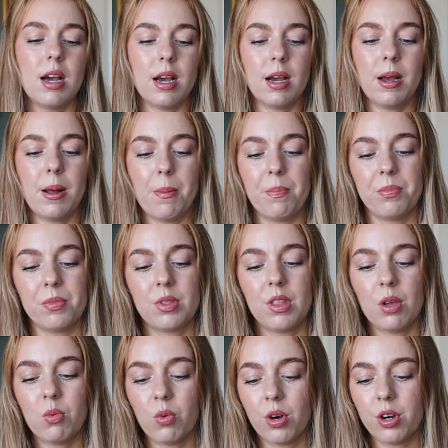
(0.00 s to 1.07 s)

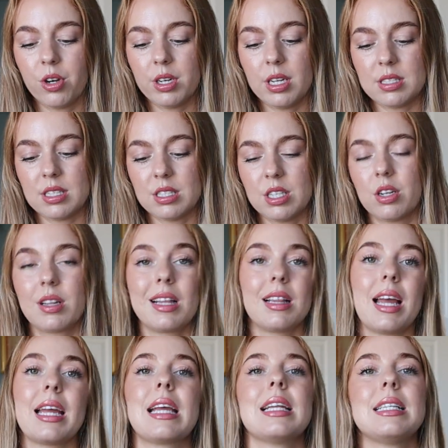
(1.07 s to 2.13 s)
They weren't necessarily
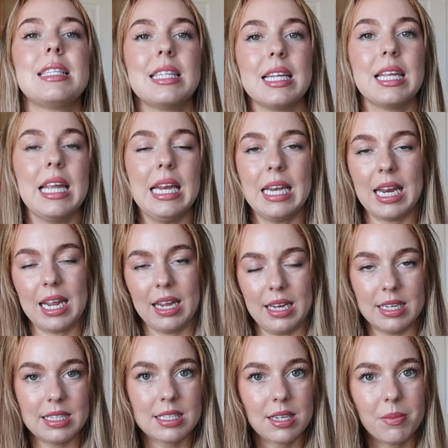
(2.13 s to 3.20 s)
like digging
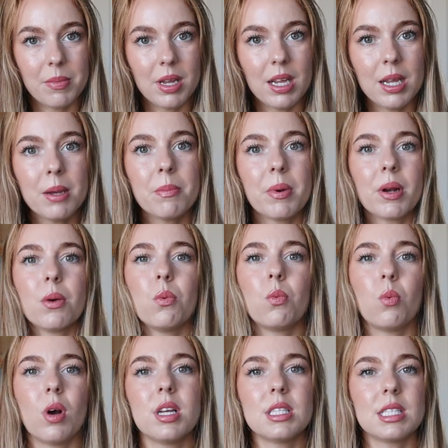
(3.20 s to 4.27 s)
into me, but it
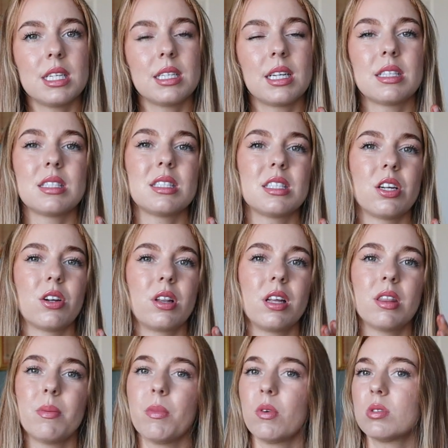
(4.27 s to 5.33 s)
wasn't
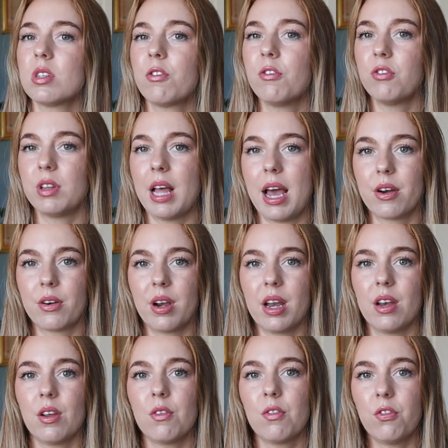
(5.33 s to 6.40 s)
necessarily the most
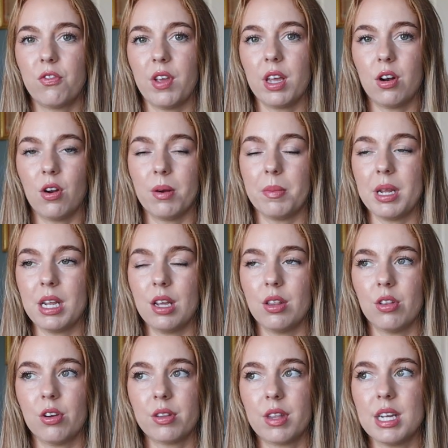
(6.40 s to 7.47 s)
flattering fit on me
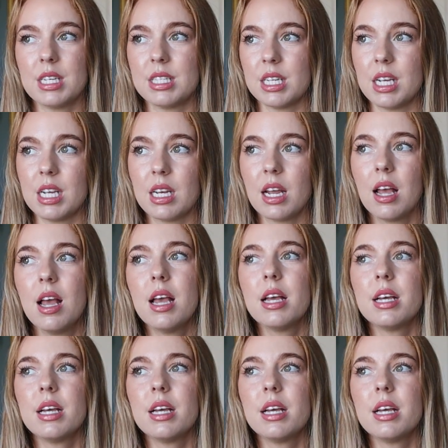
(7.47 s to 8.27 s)
either. They did